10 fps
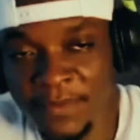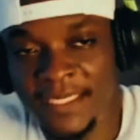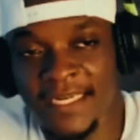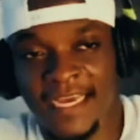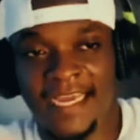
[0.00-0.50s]
no, I'm
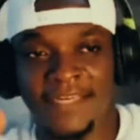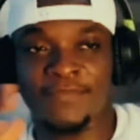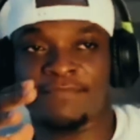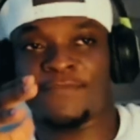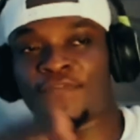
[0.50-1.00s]

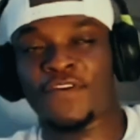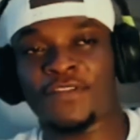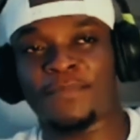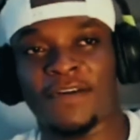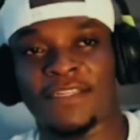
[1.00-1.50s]
saying we
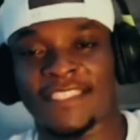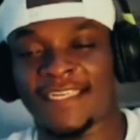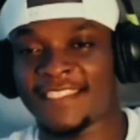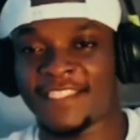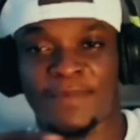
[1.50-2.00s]
talked about the
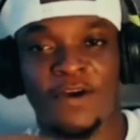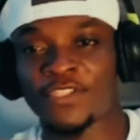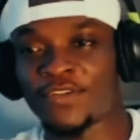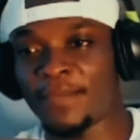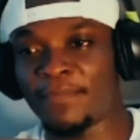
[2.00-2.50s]
challenges, but I
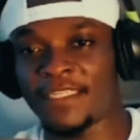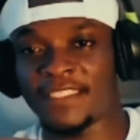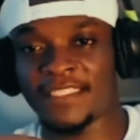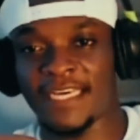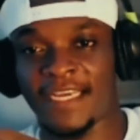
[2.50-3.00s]
also
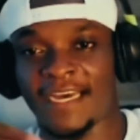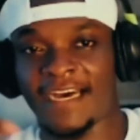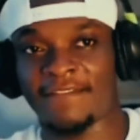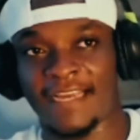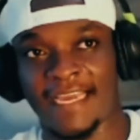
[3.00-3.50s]
imagine that you have